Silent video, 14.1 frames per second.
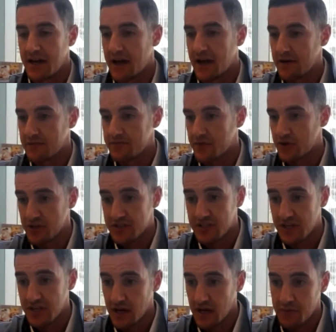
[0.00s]
And now they're just
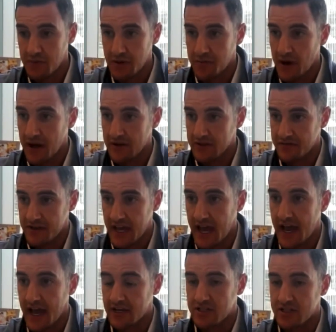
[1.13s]
sitting on big piles of
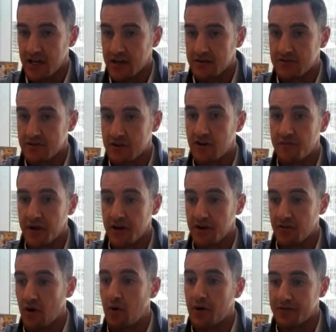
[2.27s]
cash that could have been
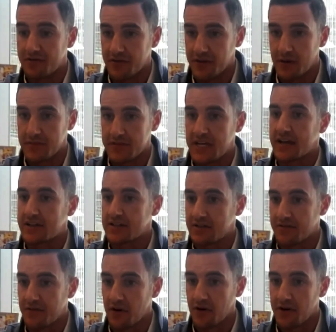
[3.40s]
growing for them tax
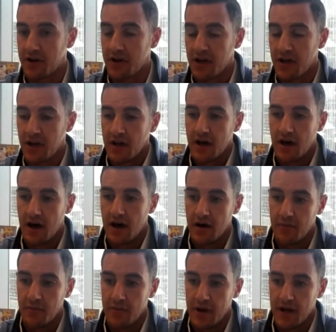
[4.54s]
deferred.
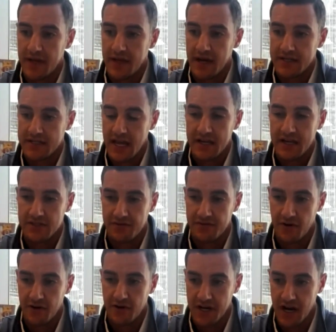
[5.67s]
And that tax
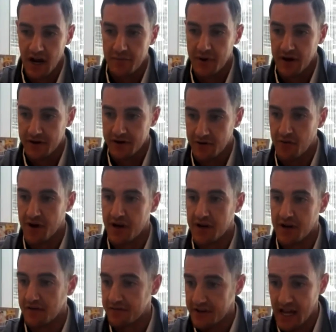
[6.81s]
deferred compounded
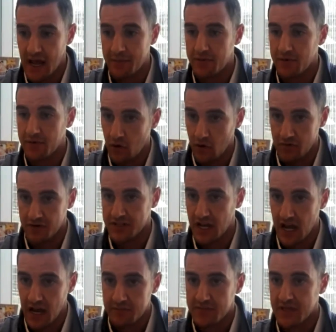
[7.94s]
rate of capital over
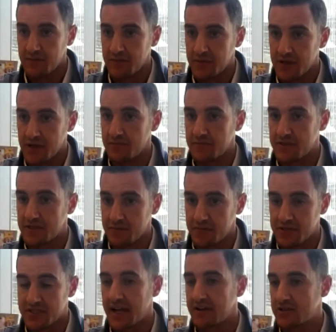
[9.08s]
time can become
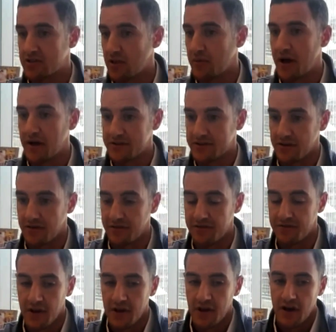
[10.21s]
substantial amounts
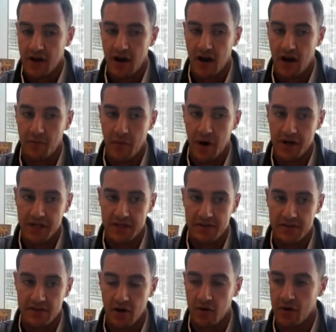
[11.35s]
of money.
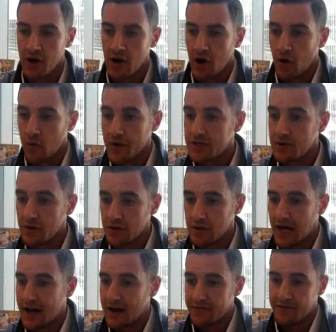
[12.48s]
So we do a
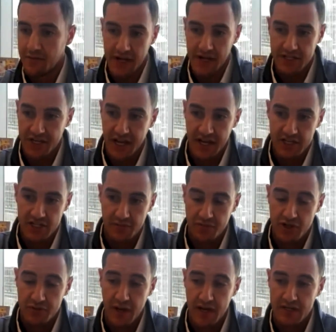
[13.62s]
lot from an education
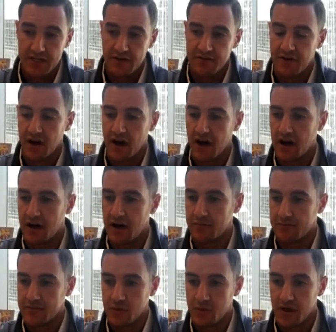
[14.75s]
perspective.
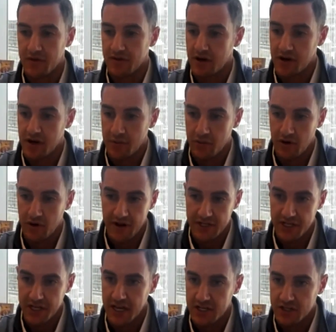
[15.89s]
So we have a number of
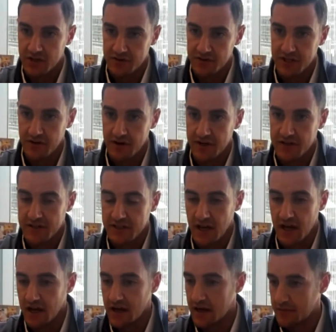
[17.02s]
educational series
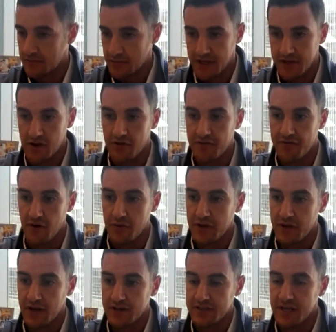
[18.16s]
like your firm
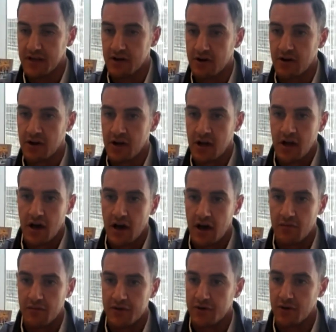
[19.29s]
does here.
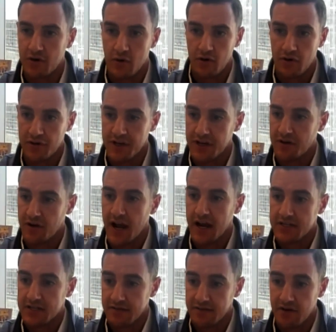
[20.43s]
We do a quarterly
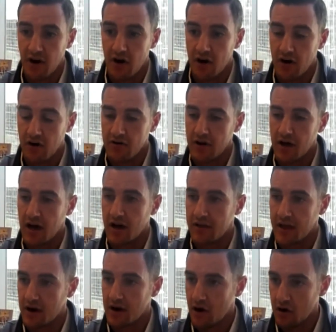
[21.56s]
interactive call
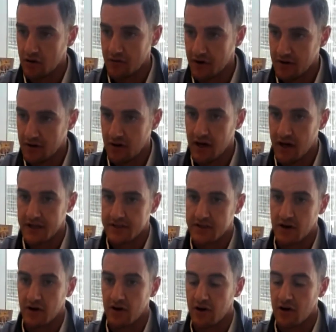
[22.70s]
that all of our clients
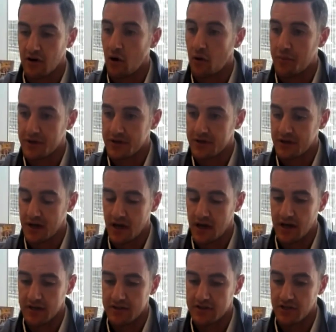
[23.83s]
are open
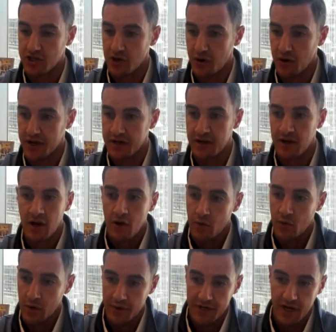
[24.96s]
to join,
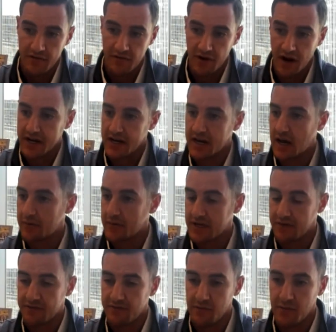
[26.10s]
where we cover economic
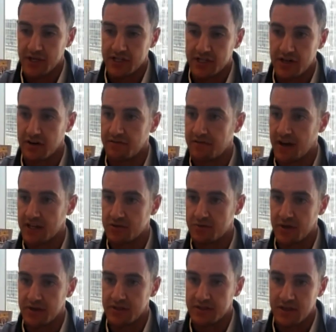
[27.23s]
information,
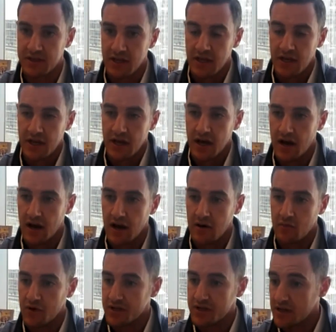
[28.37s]
investments.
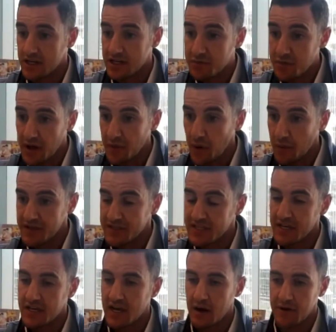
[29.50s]
We explain what we
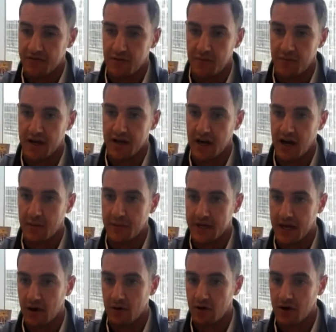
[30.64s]
see coming from an economic
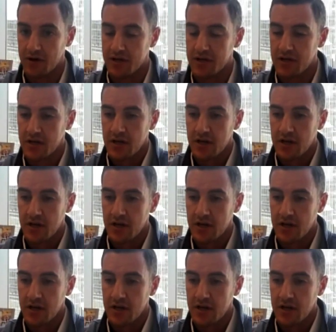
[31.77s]
outlook.